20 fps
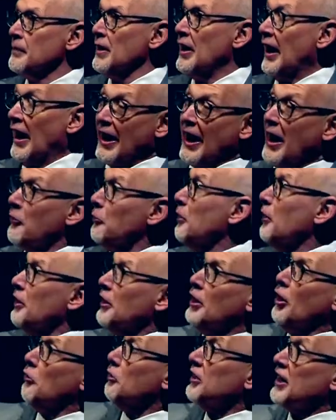And I really
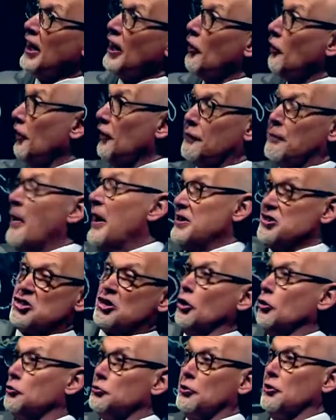don't care if my
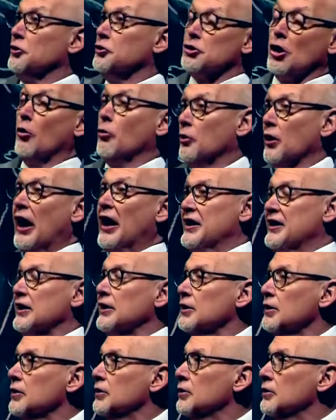children don't like it.